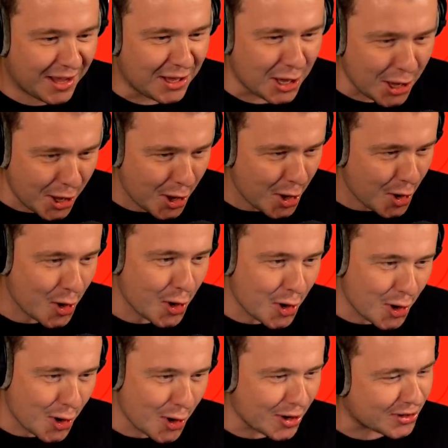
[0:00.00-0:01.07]

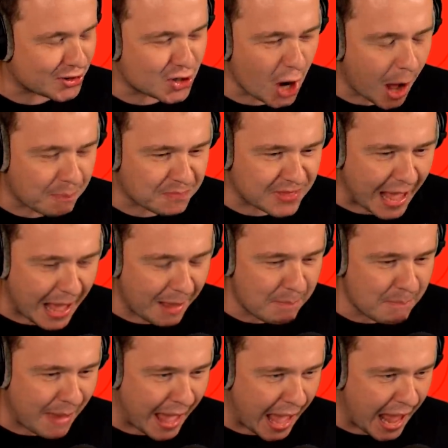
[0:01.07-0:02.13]
You chopped that
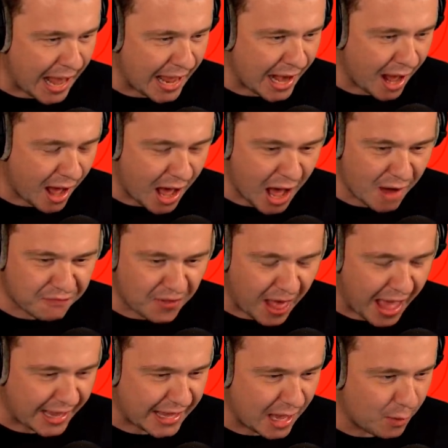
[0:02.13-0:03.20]
man in half
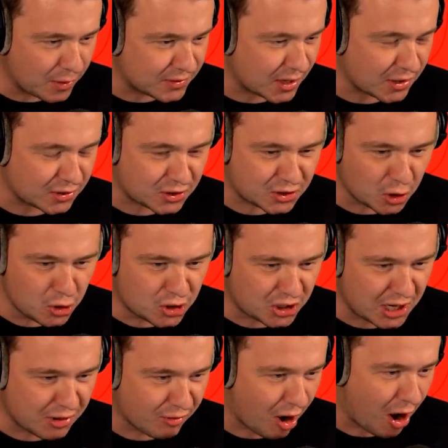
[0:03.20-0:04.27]
like he was a
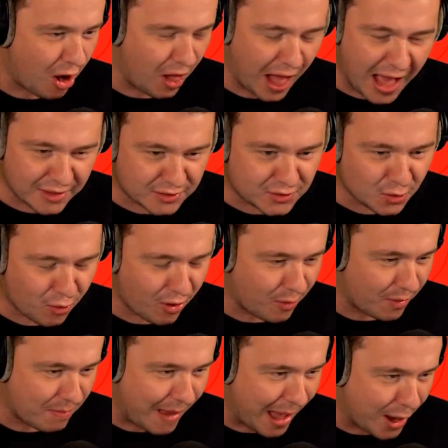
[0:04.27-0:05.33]
sushi roll. I saw it
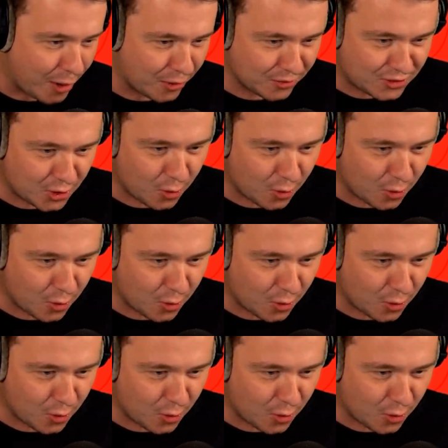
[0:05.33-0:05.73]
with my own two